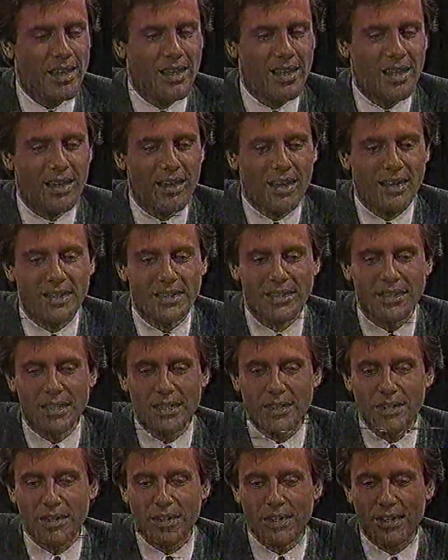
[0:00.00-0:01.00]
I didn't
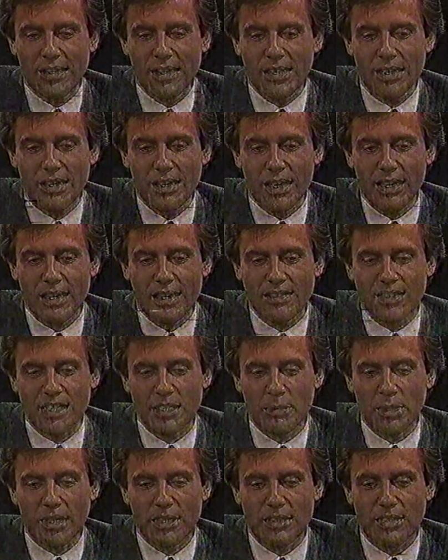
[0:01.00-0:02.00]
either. I guess that's
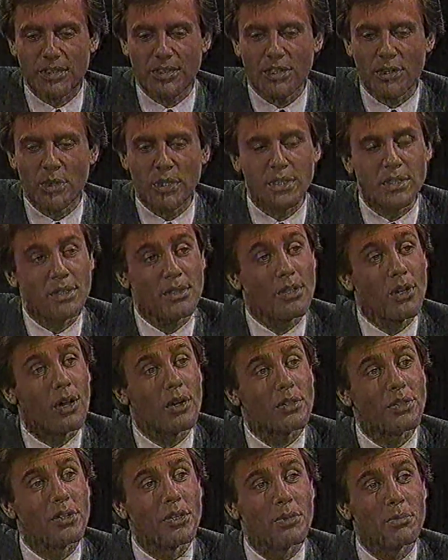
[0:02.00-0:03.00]
because it's so easy to talk
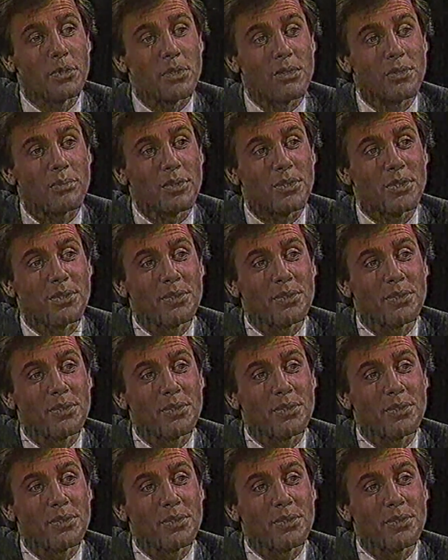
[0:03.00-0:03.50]
to you, Miss Richards.